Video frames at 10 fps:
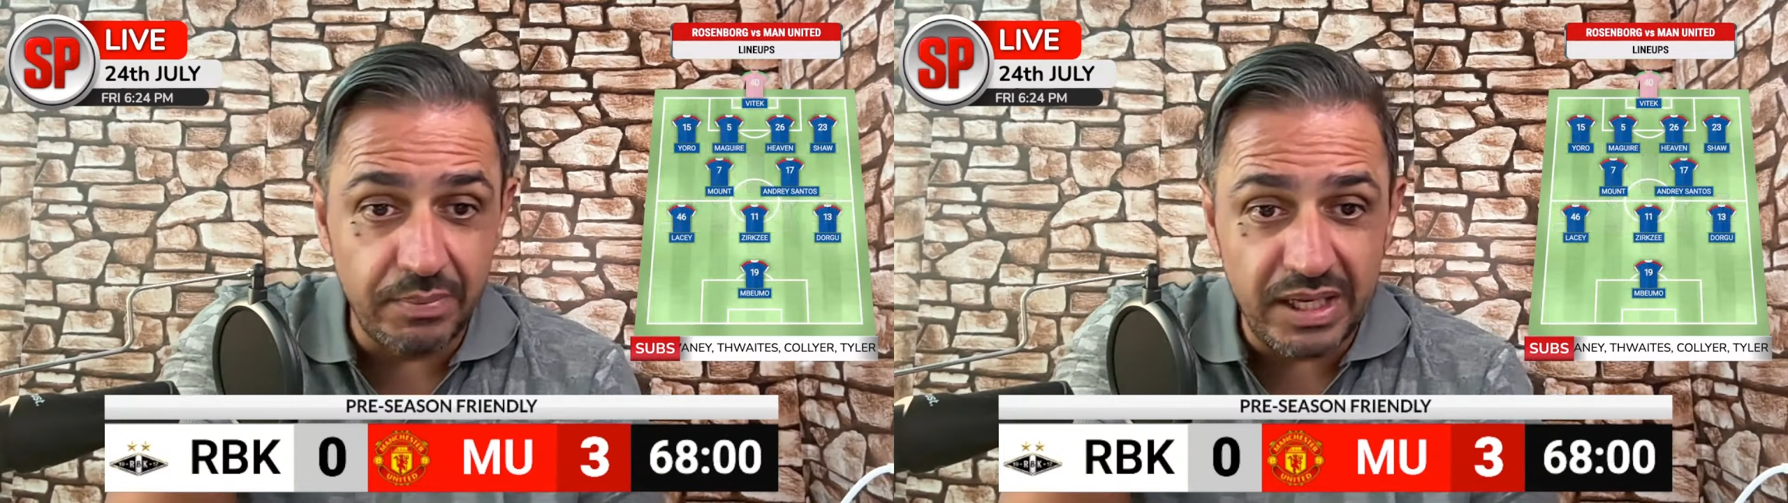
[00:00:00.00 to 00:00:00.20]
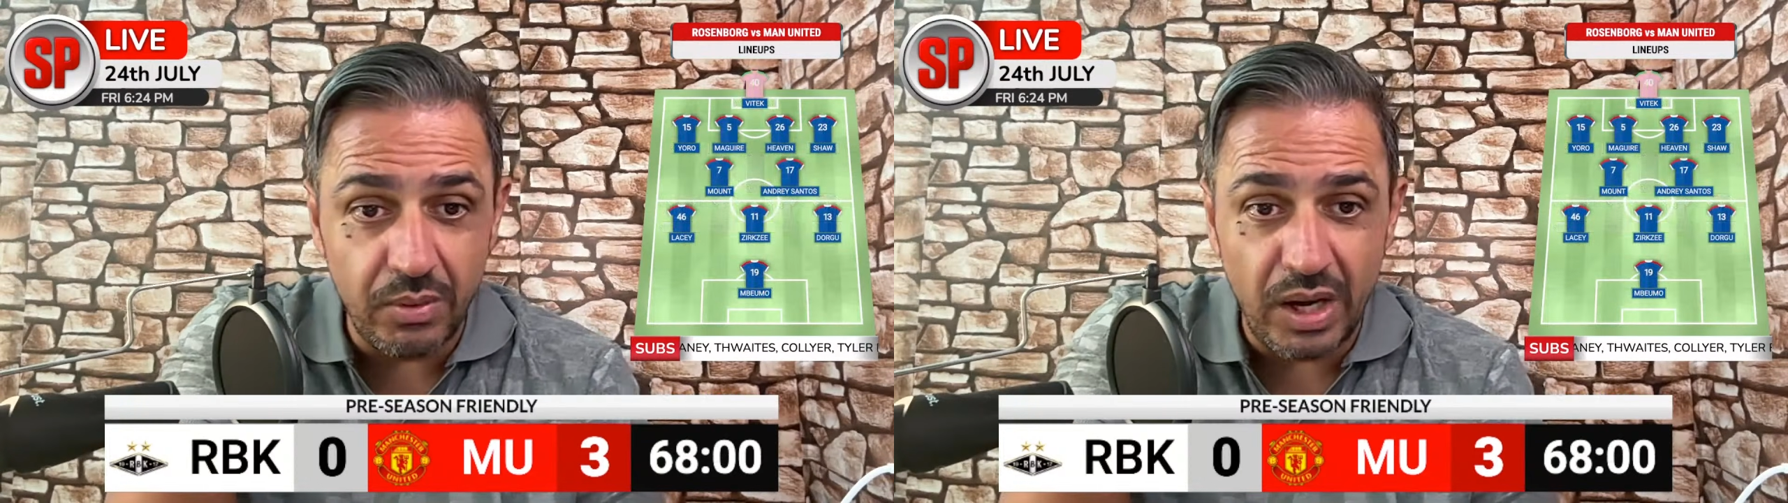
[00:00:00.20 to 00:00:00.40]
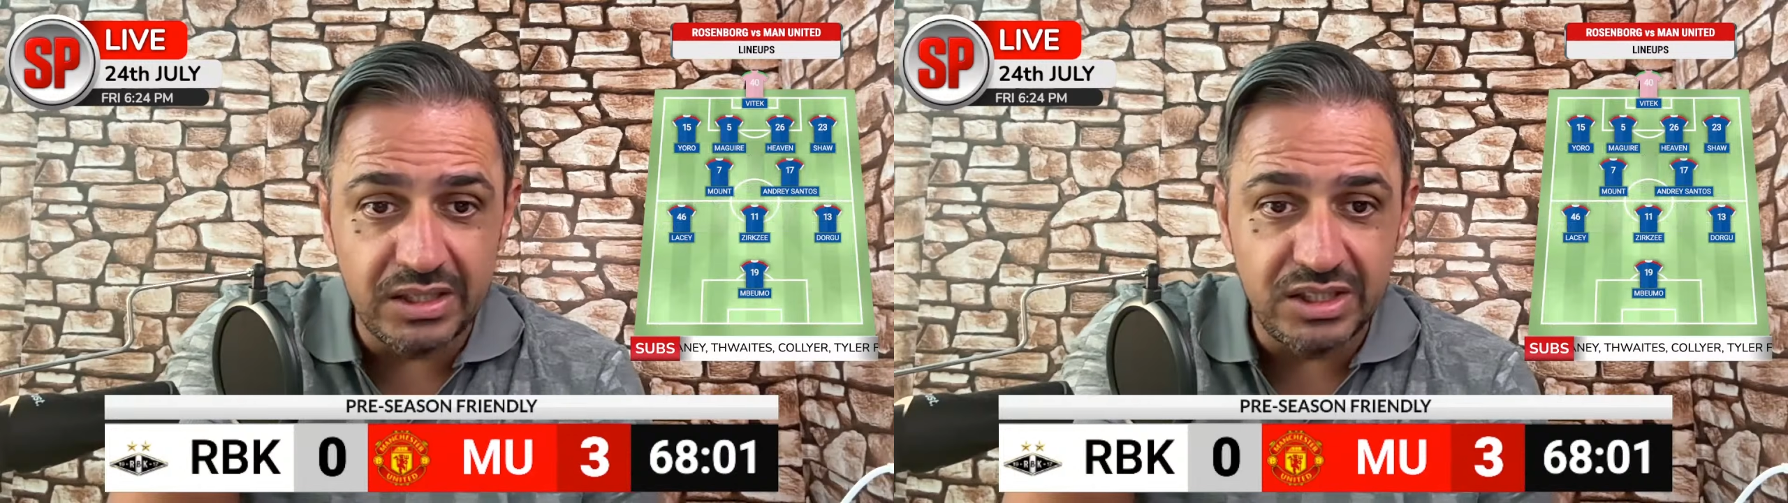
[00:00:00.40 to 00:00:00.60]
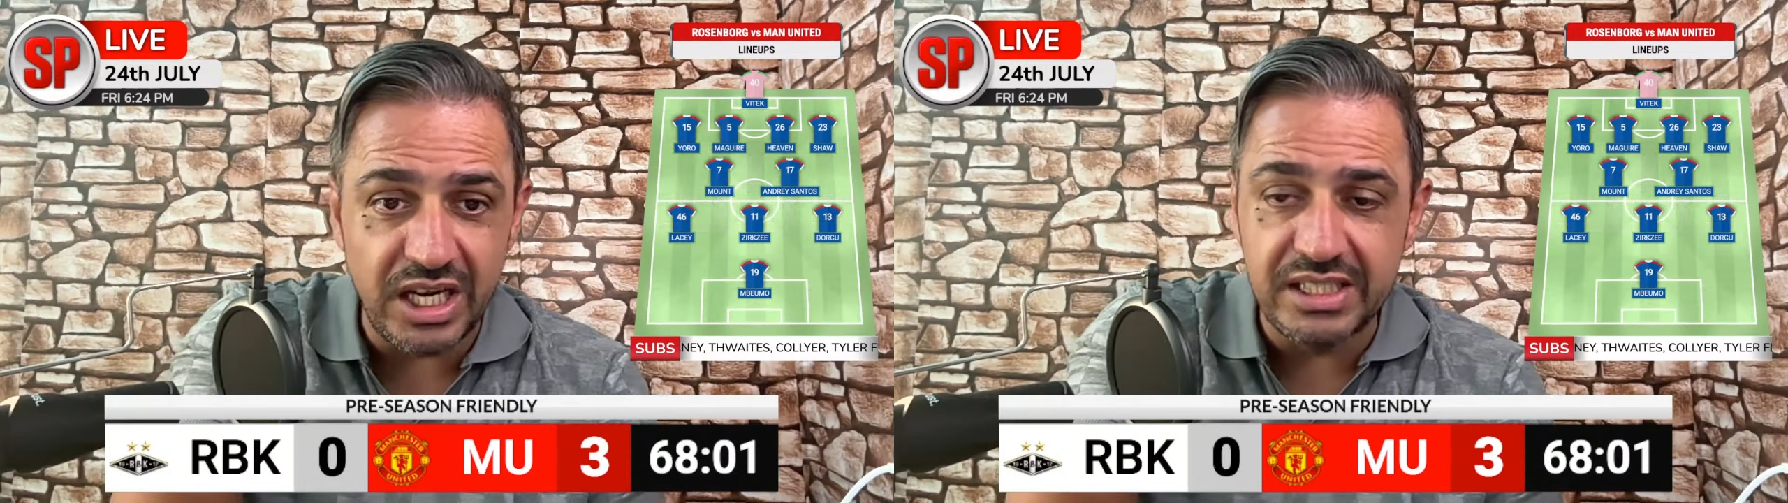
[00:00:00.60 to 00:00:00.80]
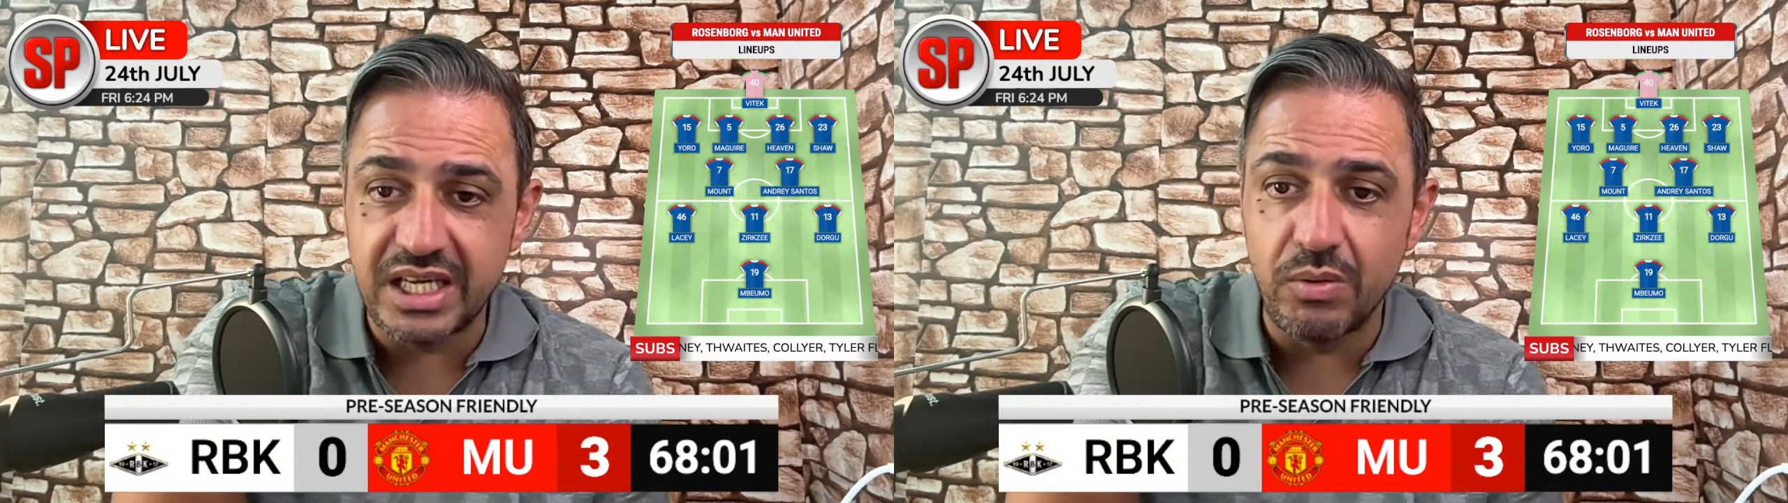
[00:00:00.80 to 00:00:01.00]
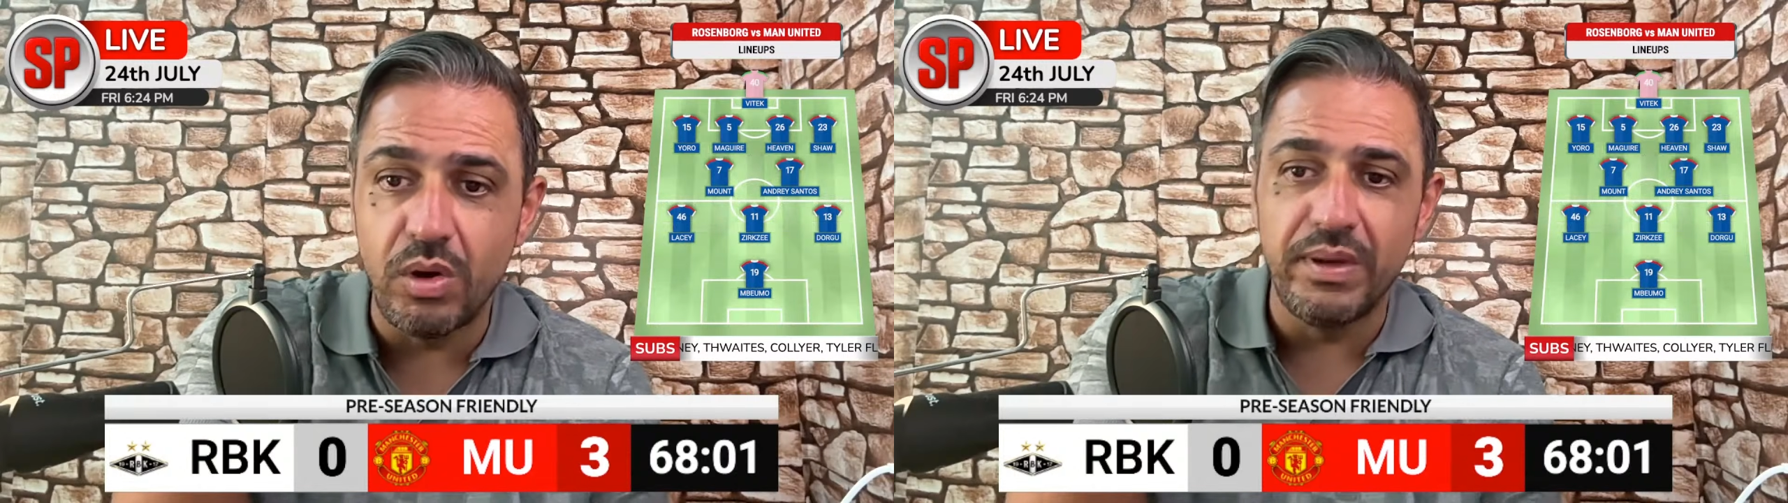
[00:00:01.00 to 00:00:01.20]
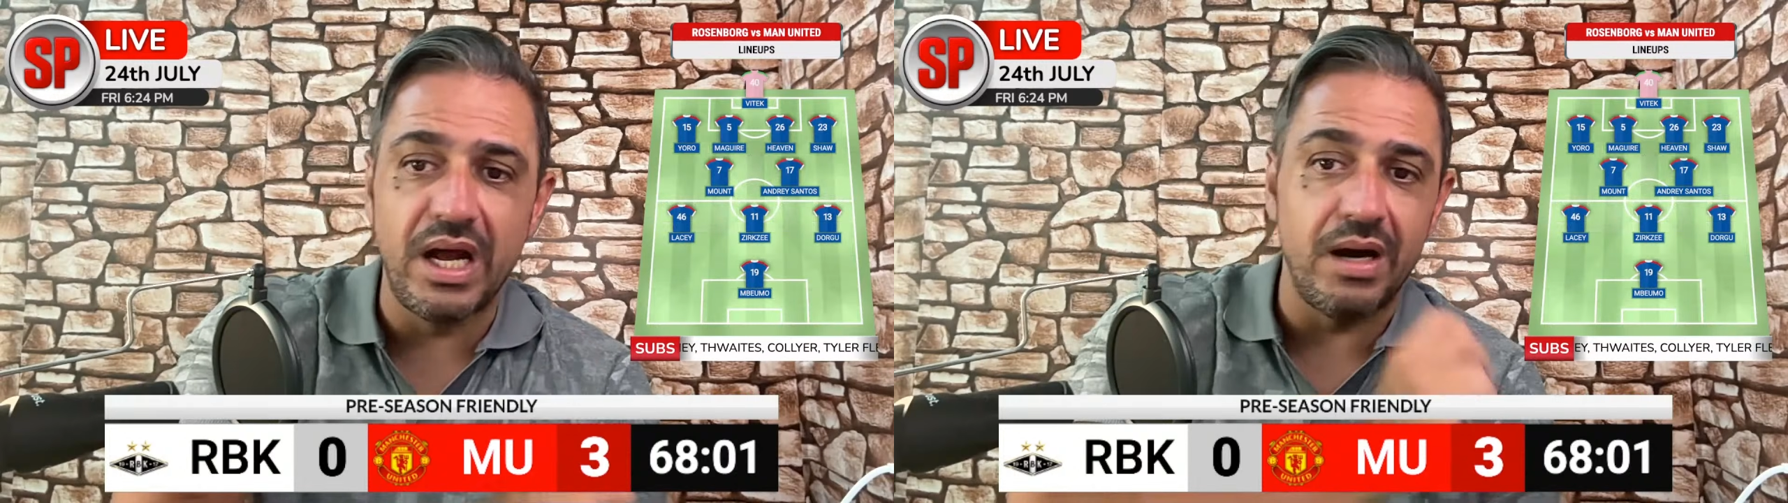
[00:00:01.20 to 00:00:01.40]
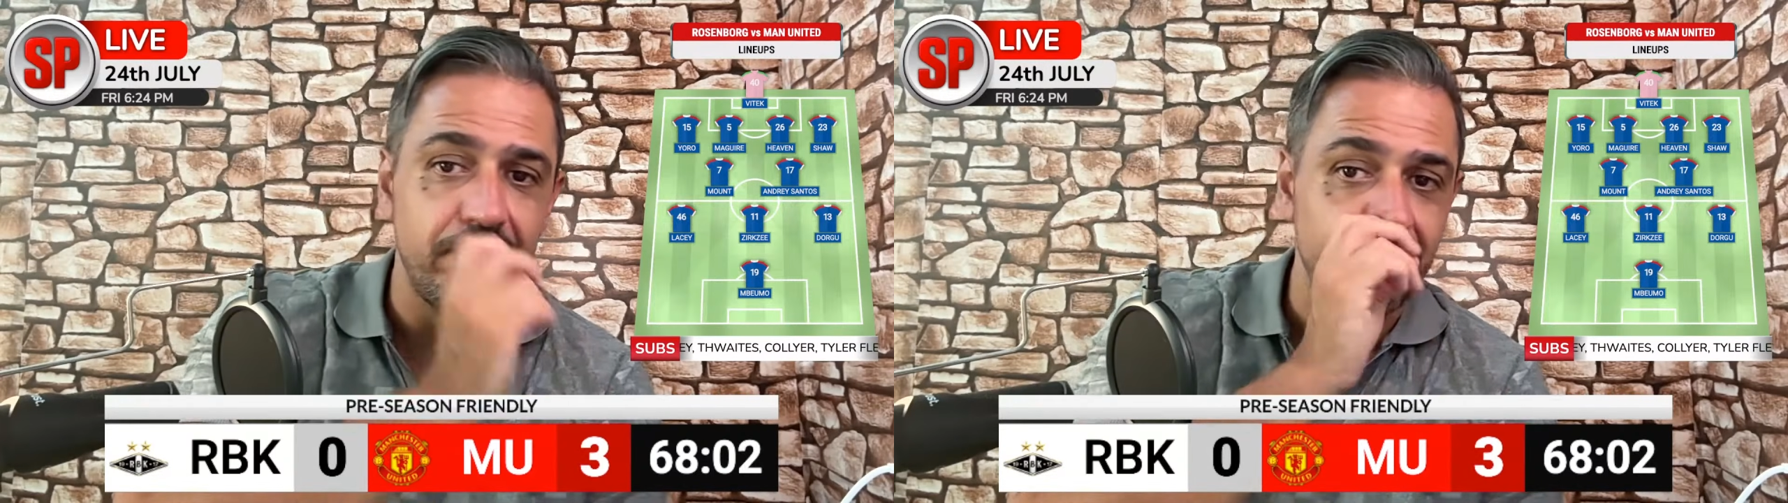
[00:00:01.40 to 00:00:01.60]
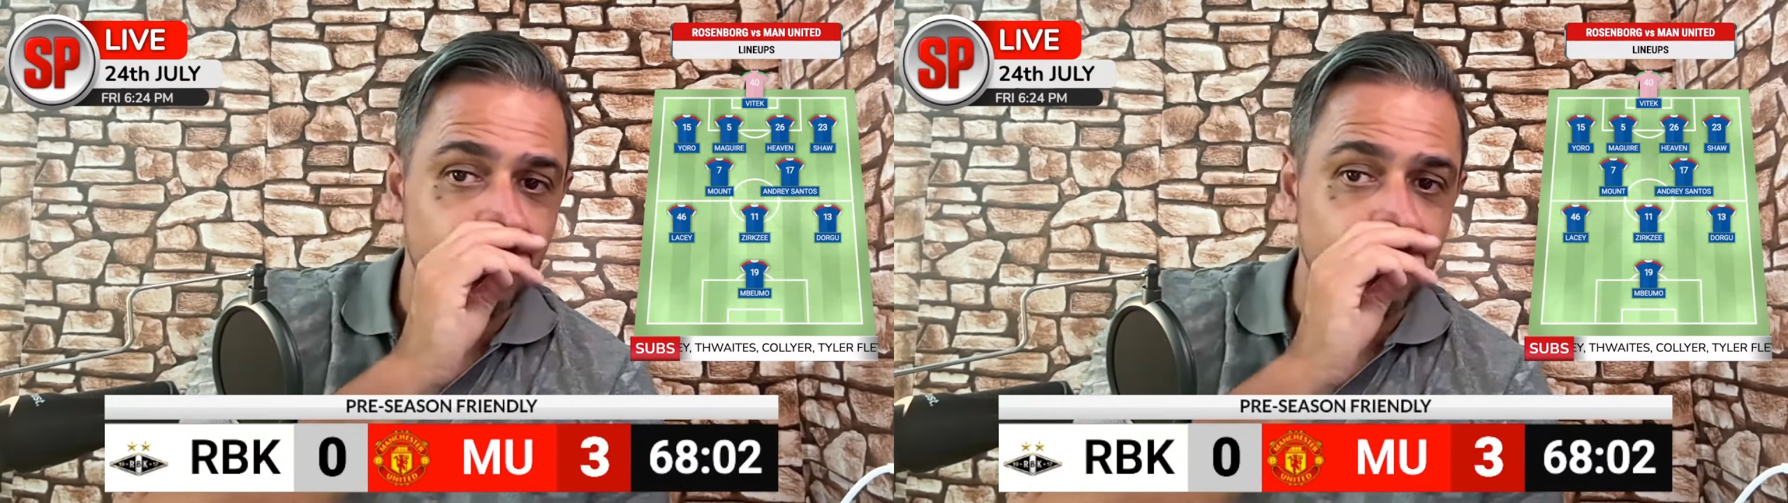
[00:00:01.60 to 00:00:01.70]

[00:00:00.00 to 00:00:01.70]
be the one. JJ warming up.